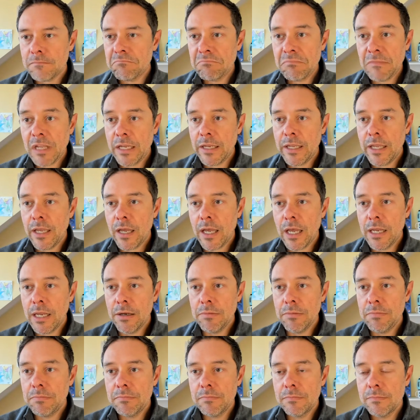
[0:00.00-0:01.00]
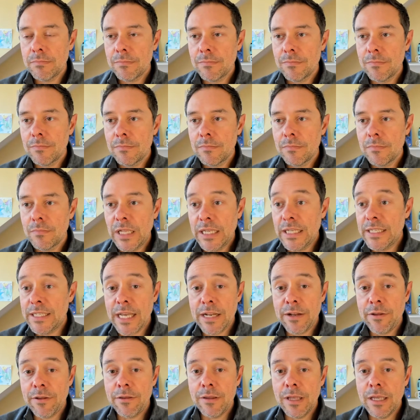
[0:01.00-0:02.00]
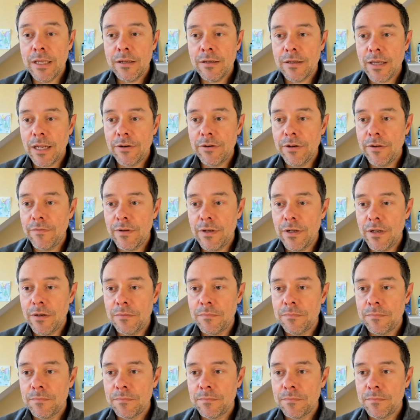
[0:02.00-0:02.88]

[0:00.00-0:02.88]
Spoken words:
Is that a thing? I don't even know.